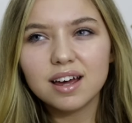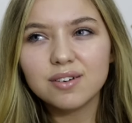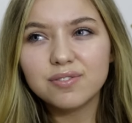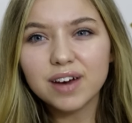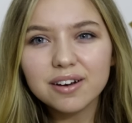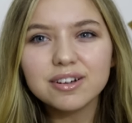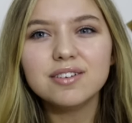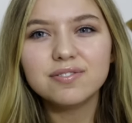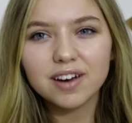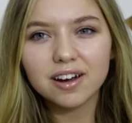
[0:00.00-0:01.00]

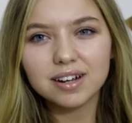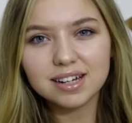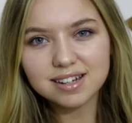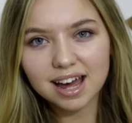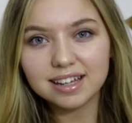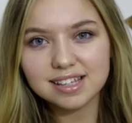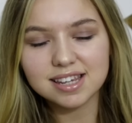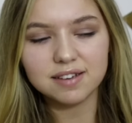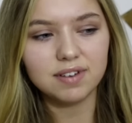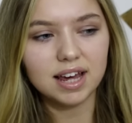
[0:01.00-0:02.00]
very, very
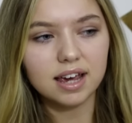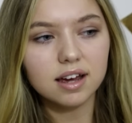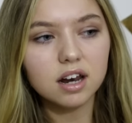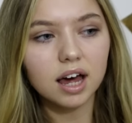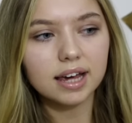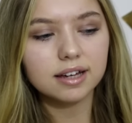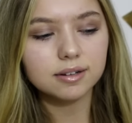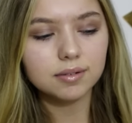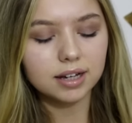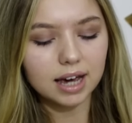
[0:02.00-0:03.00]
negatively. Like,
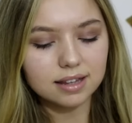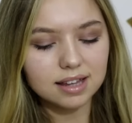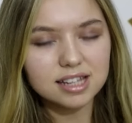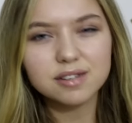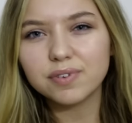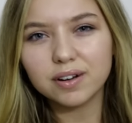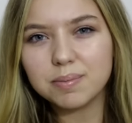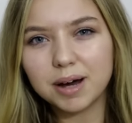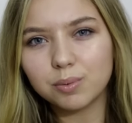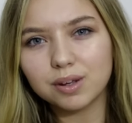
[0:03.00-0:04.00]
okay, that is a
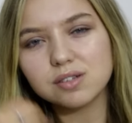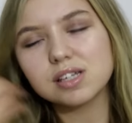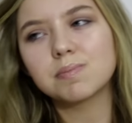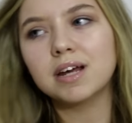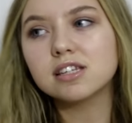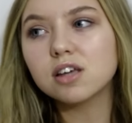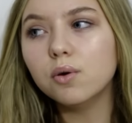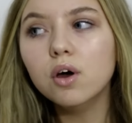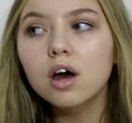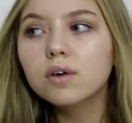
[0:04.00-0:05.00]
very bad way to explain it.
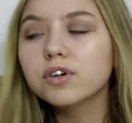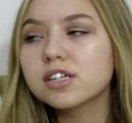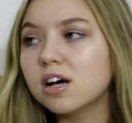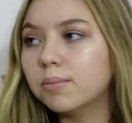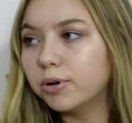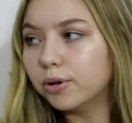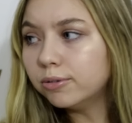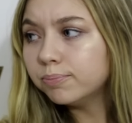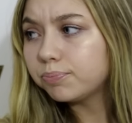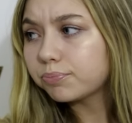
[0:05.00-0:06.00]
So, for
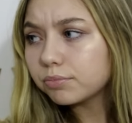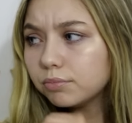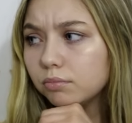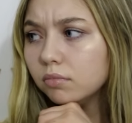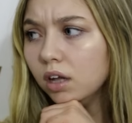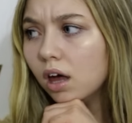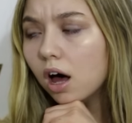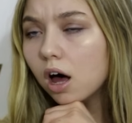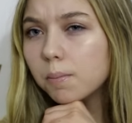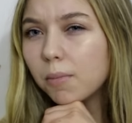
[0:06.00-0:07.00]
example,
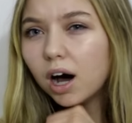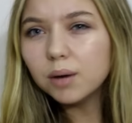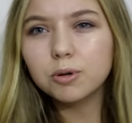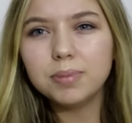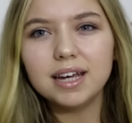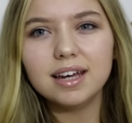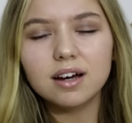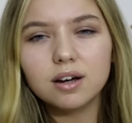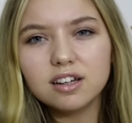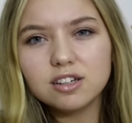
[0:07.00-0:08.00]
I will be
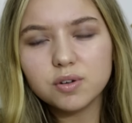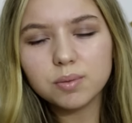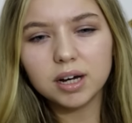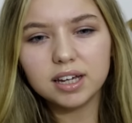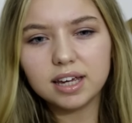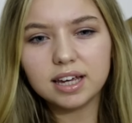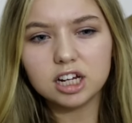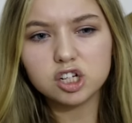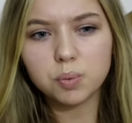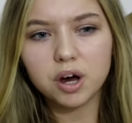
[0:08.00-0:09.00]
doing my
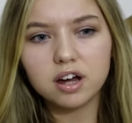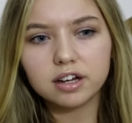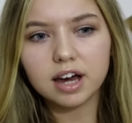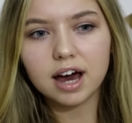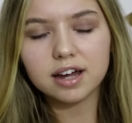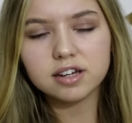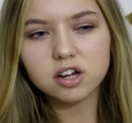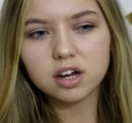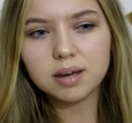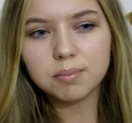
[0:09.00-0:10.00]
English work
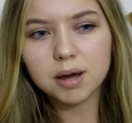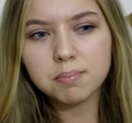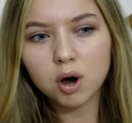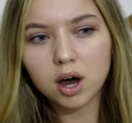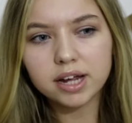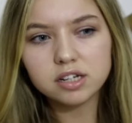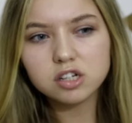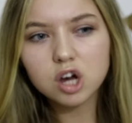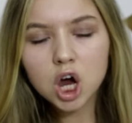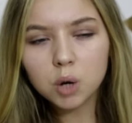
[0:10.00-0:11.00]
and in my
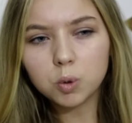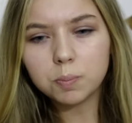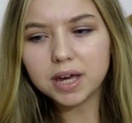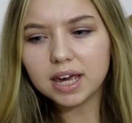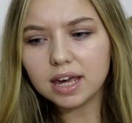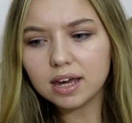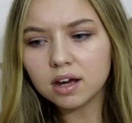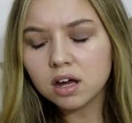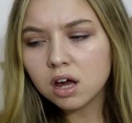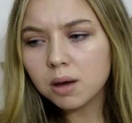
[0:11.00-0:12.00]
mind will
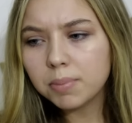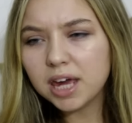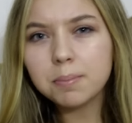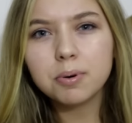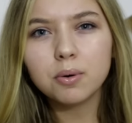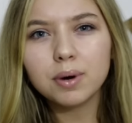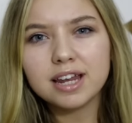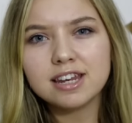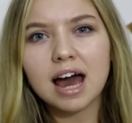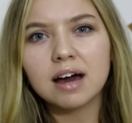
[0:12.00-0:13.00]
be people
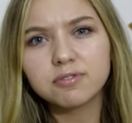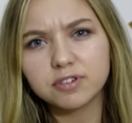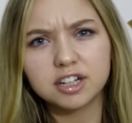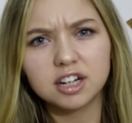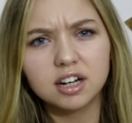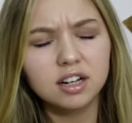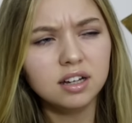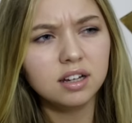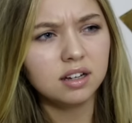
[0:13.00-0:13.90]
in Africa